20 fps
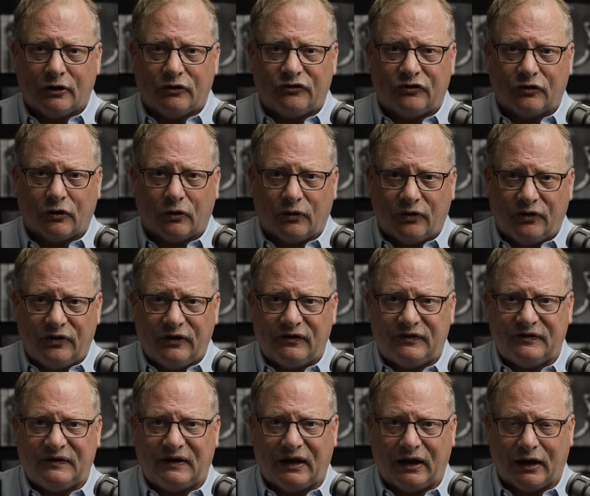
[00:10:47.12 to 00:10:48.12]
So
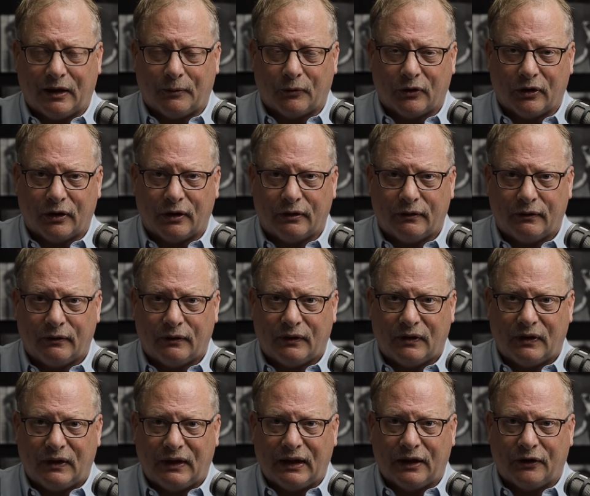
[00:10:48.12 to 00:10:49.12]
this camera
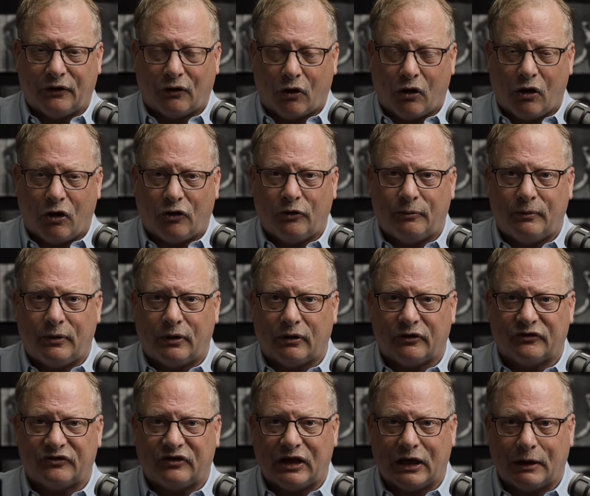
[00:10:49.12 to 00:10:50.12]
and all the
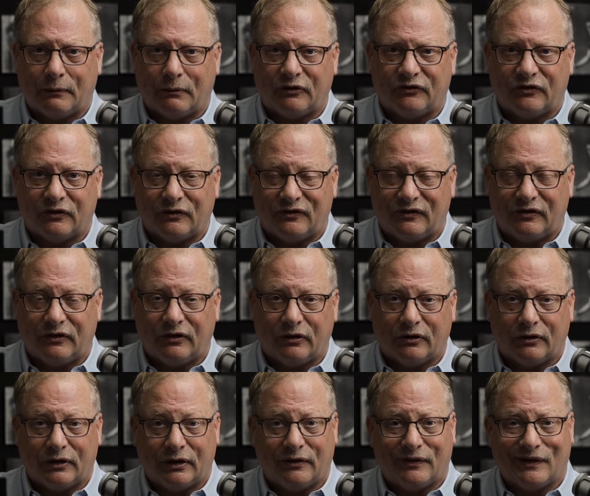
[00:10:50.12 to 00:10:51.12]
mirrorless cameras
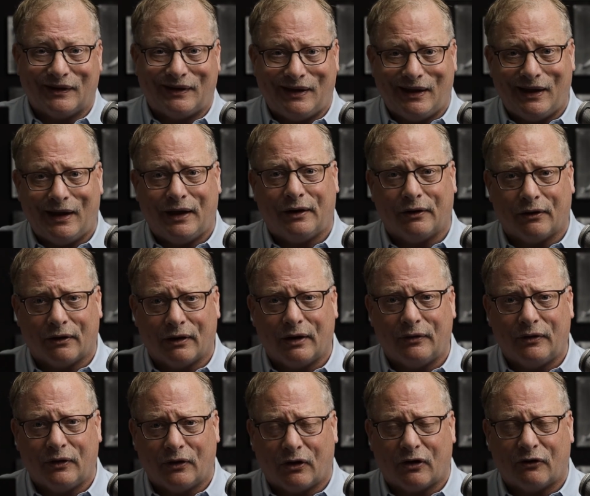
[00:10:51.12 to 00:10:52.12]
until in the Canon
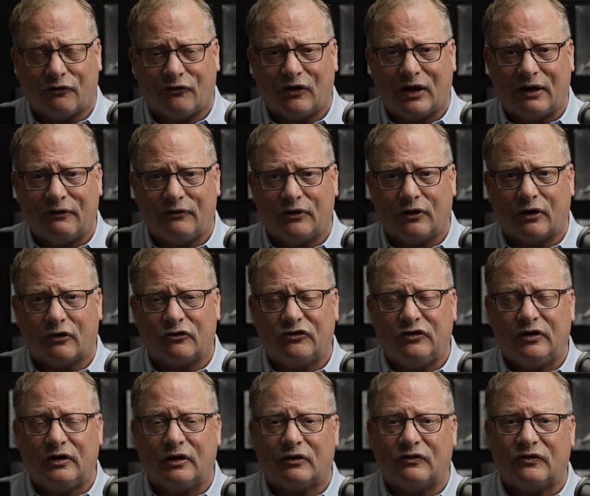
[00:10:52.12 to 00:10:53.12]
line, the R5 and the
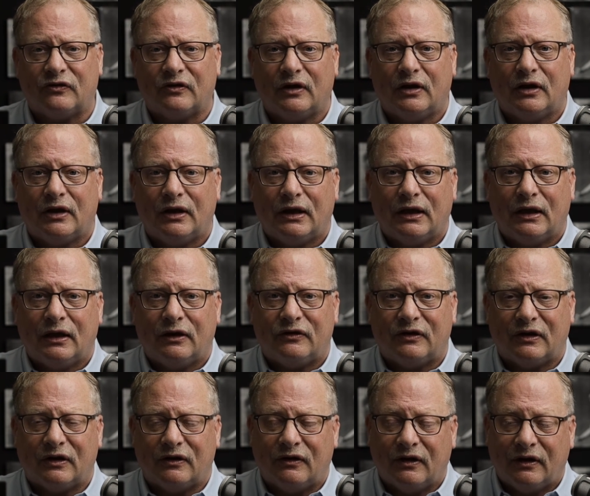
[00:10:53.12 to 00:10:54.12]
R6,
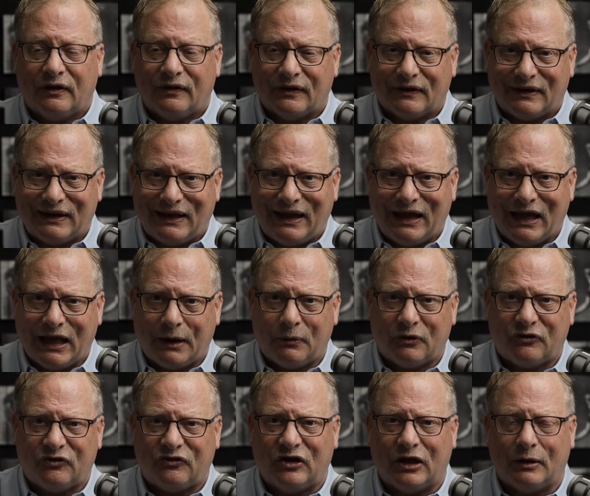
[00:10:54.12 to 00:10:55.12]
did the
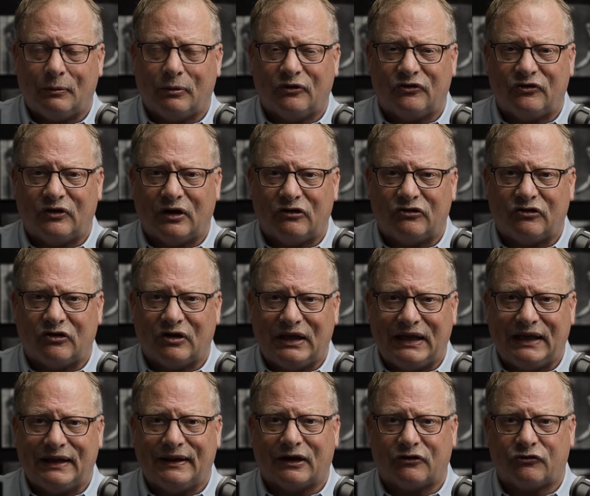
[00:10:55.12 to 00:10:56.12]
camera stabilization
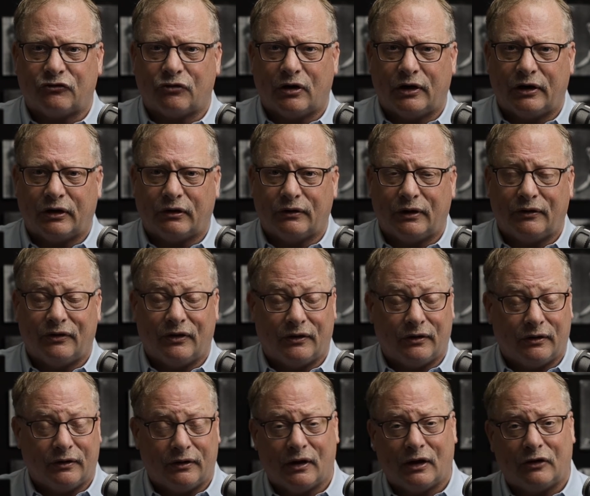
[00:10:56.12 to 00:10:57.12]
electronically. They
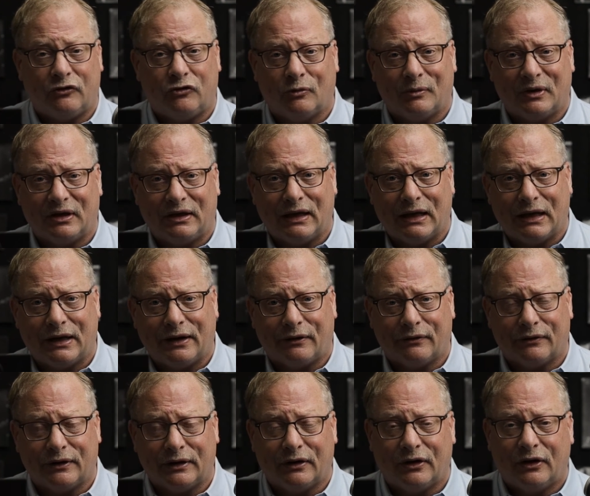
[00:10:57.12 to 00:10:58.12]
did not do it
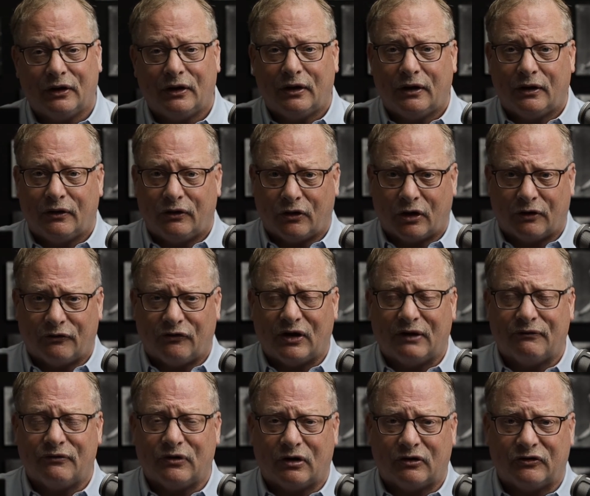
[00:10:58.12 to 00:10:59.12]
mechanically. The
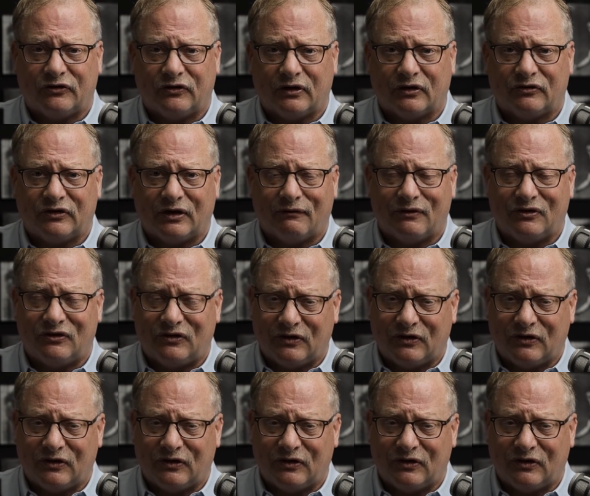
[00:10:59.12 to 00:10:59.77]
R5 and R6 have a